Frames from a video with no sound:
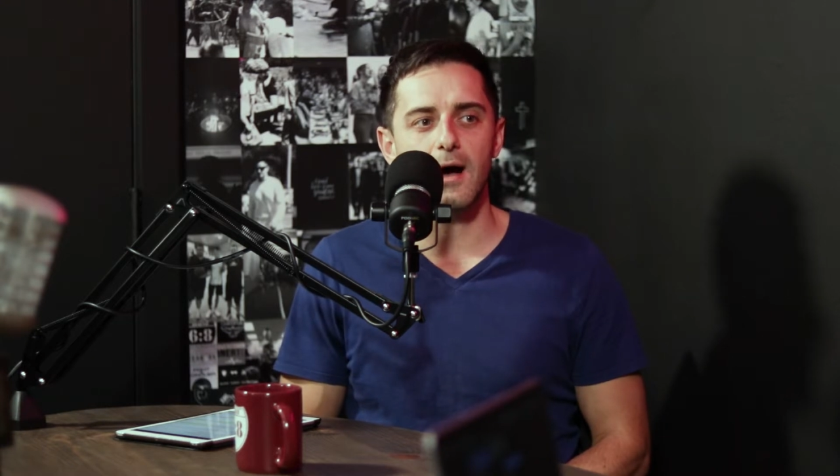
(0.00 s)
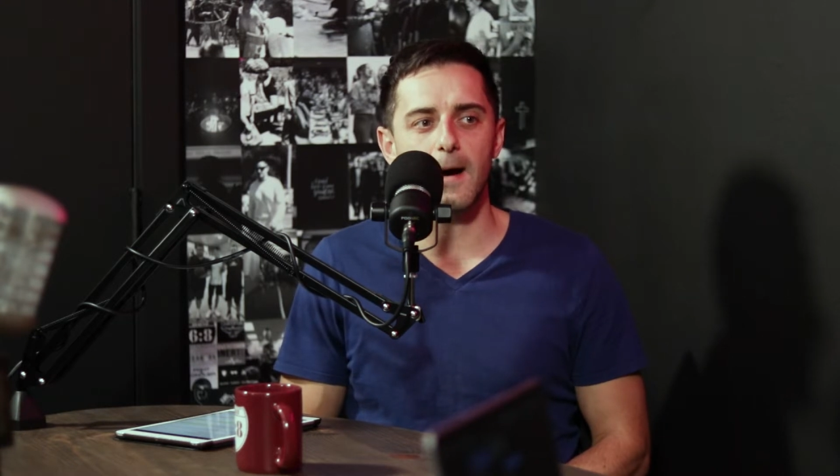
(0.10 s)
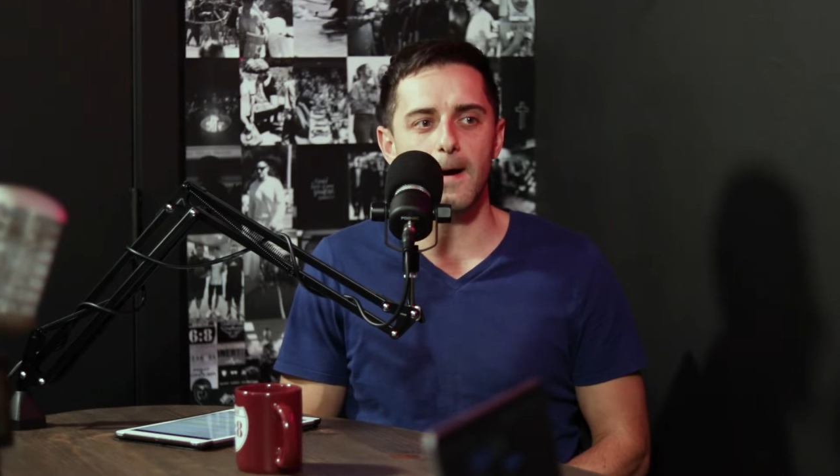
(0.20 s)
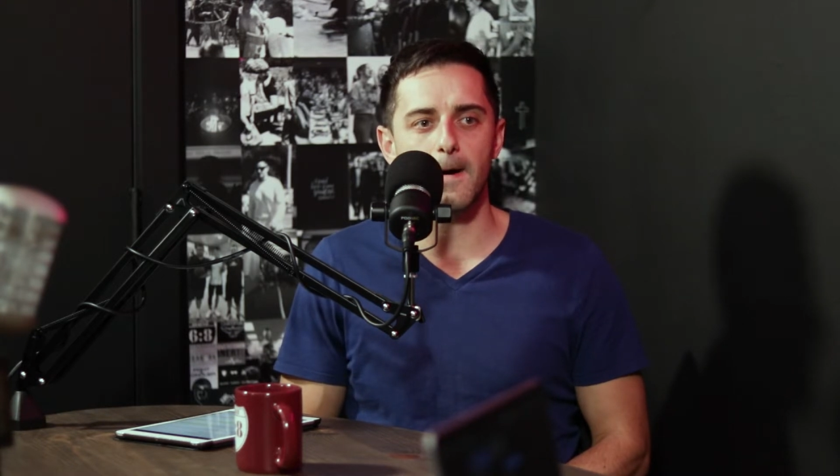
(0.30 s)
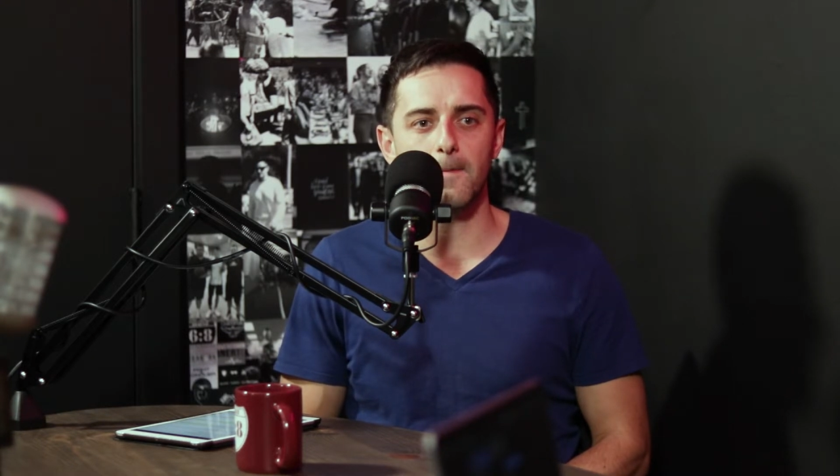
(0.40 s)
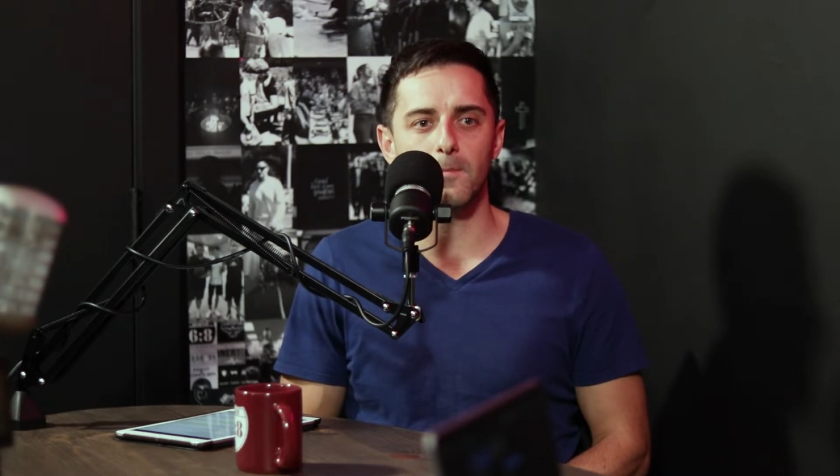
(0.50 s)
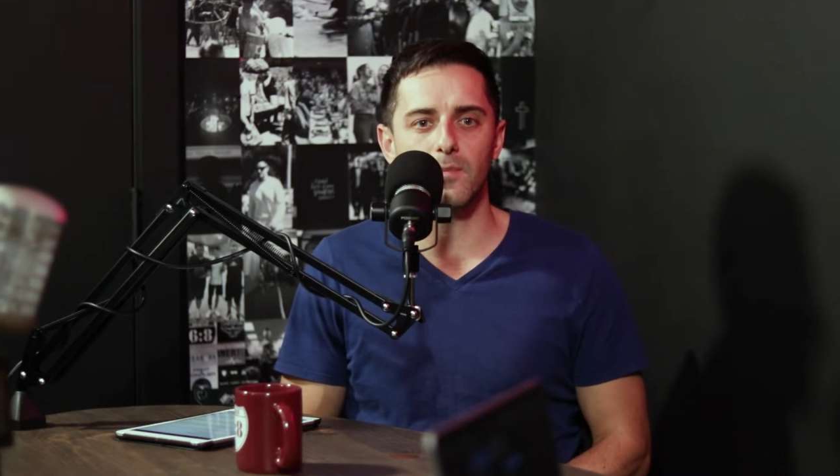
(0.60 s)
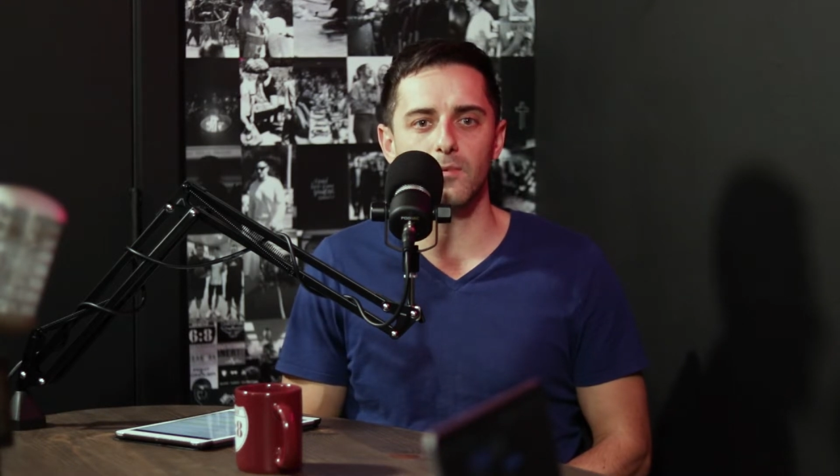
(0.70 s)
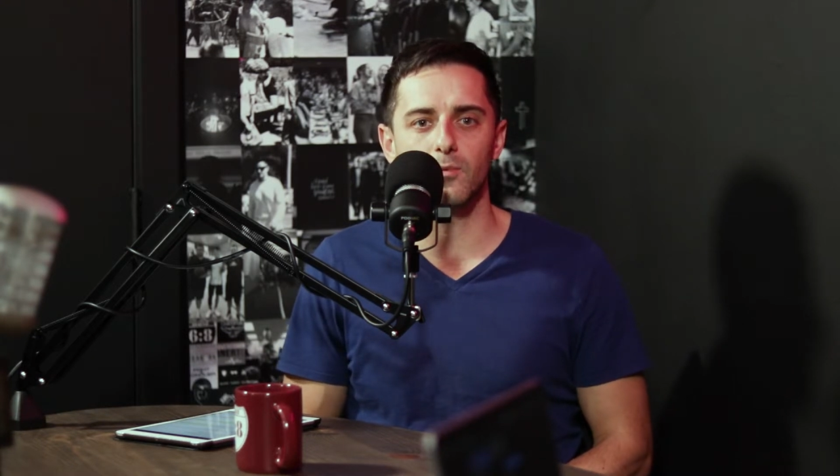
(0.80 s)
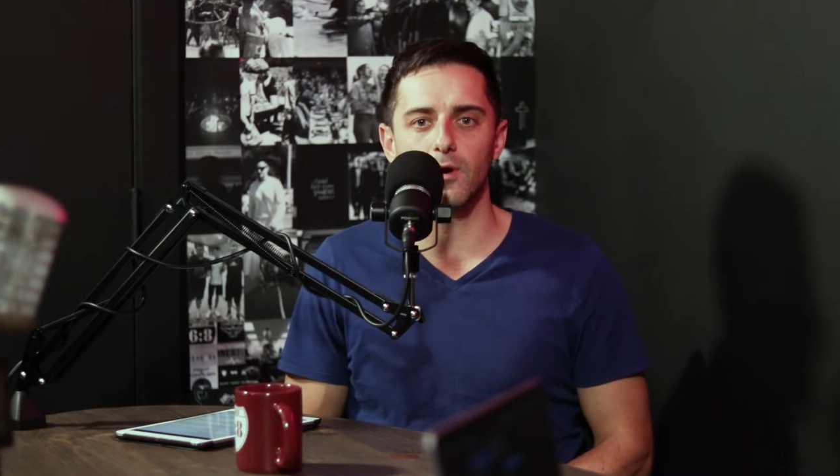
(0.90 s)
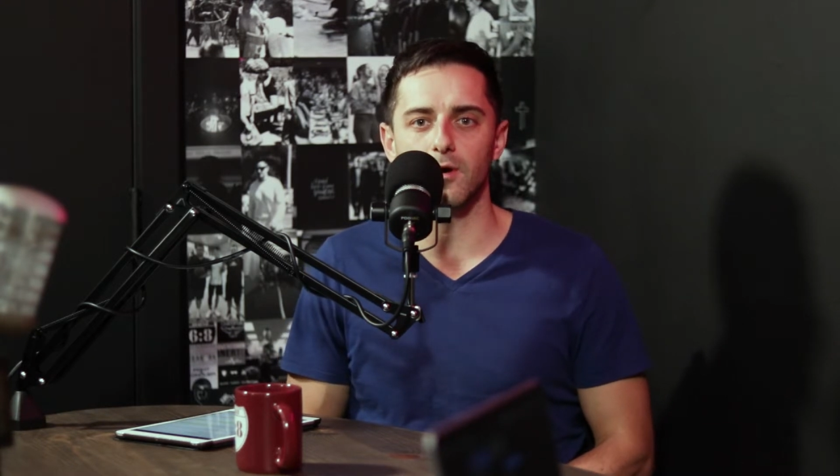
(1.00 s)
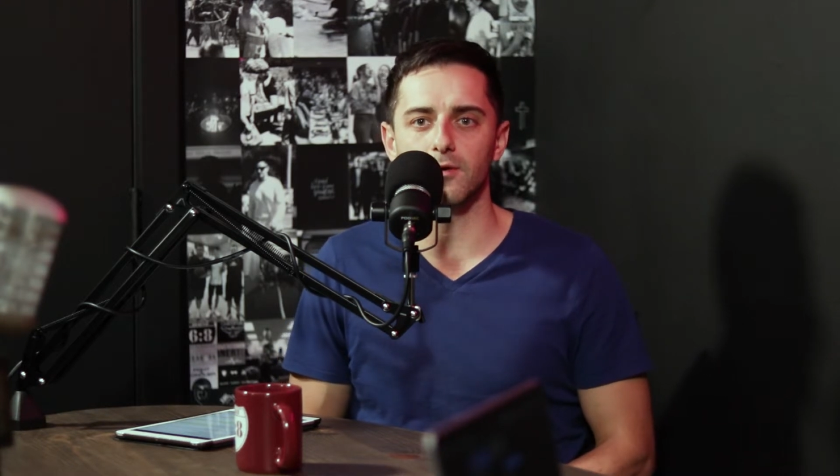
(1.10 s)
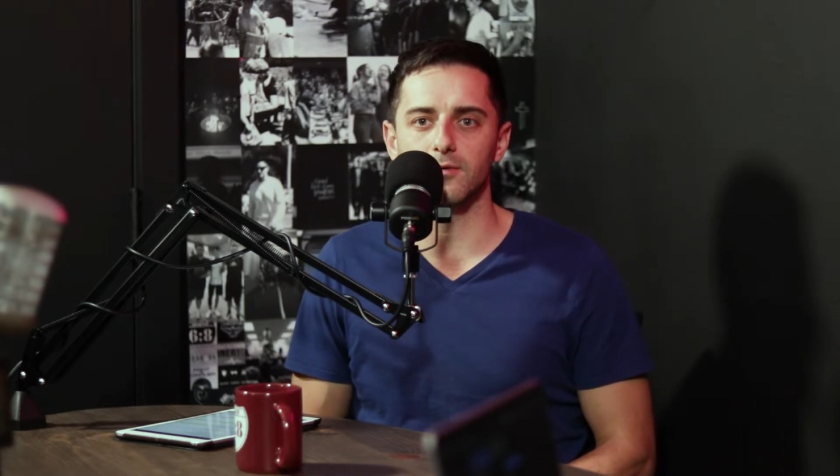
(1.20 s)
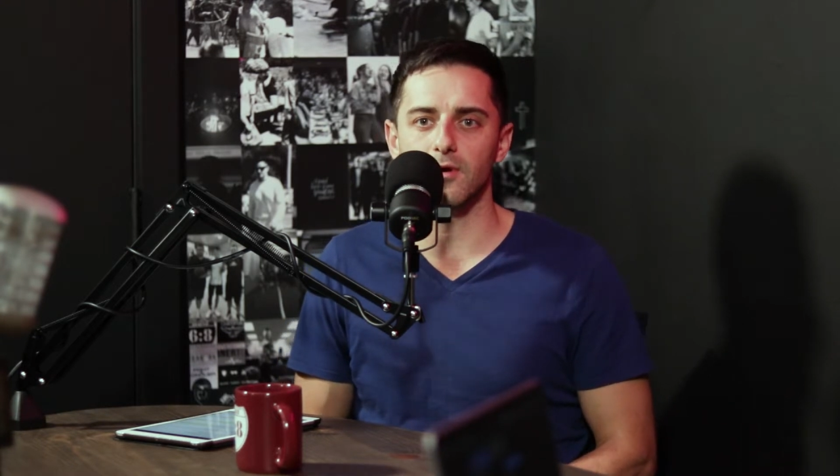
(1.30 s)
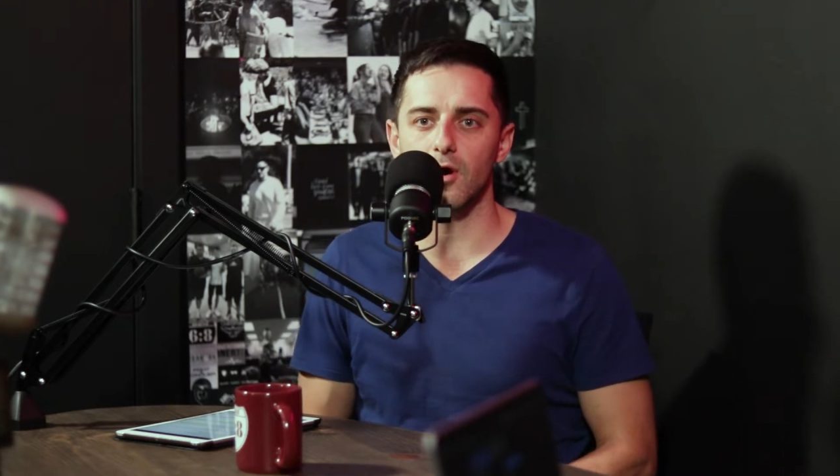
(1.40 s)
where